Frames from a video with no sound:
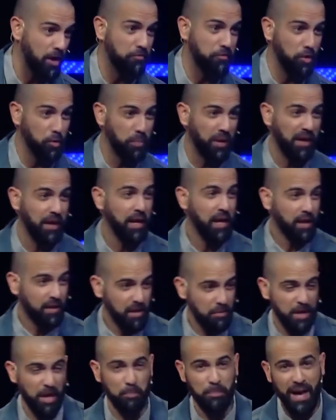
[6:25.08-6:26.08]
view, but let
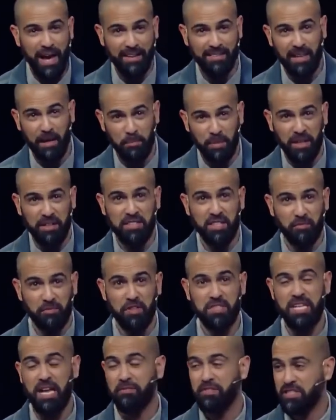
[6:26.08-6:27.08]
me unpack that. But some of
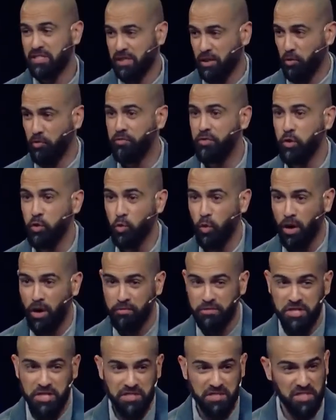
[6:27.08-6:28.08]
us have this little view of
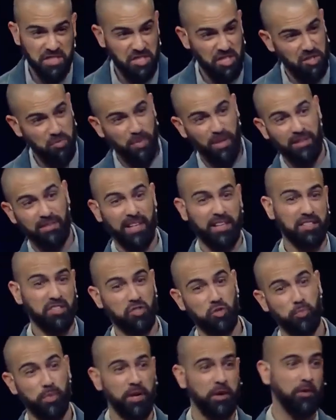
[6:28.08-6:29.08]
Jesus just being like a
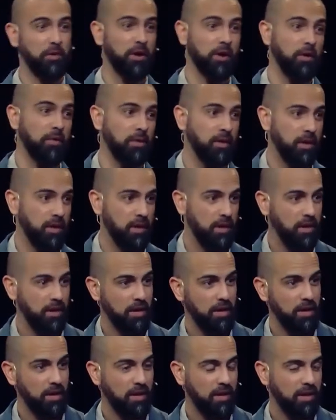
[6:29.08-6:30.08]
superhero.
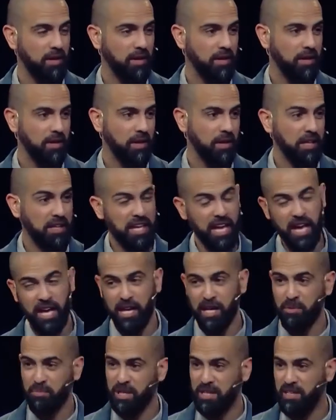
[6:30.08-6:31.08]
He
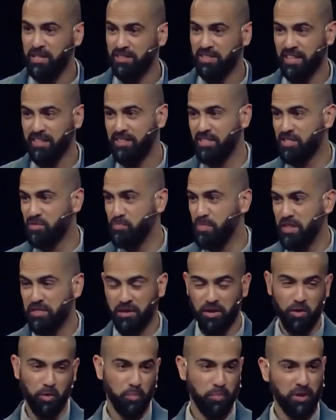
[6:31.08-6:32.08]
came and he's like this
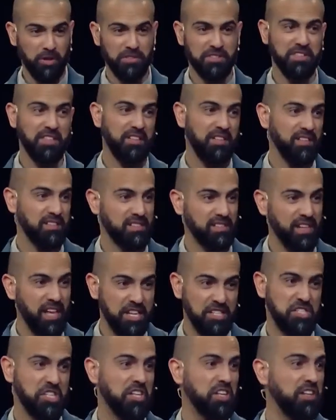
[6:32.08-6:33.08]
mythical person, this
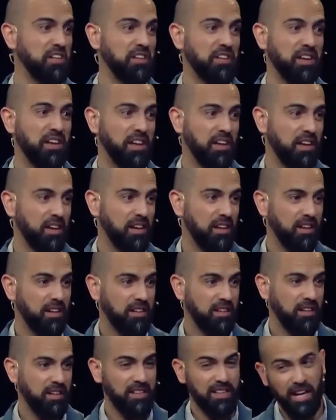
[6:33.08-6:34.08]
legend.
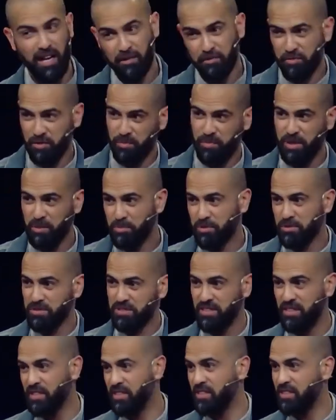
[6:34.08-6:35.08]
He died for people's
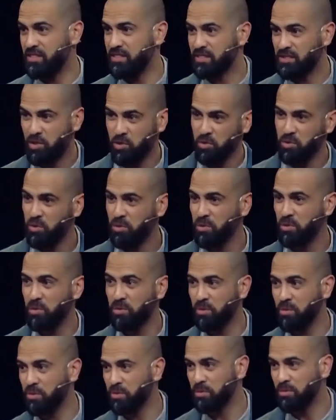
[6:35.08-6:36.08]
sins,
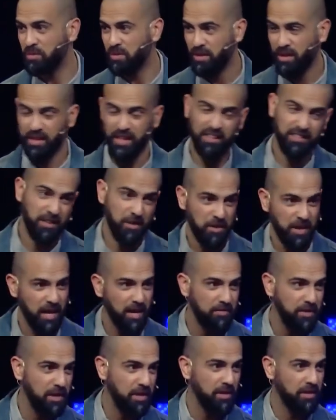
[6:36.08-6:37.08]
cool. I get to go to
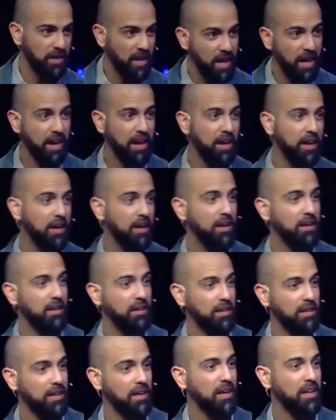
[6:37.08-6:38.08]
heaven, yay. And
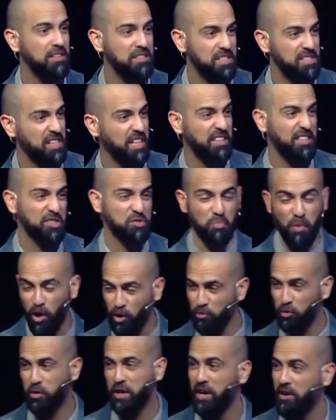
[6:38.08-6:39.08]
he's just like this
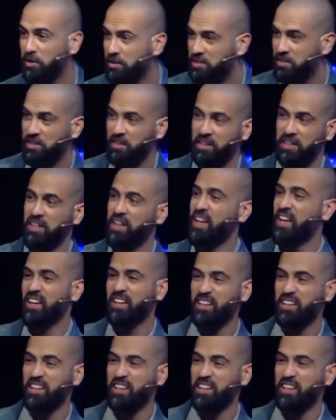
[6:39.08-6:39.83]
Marvel character, and you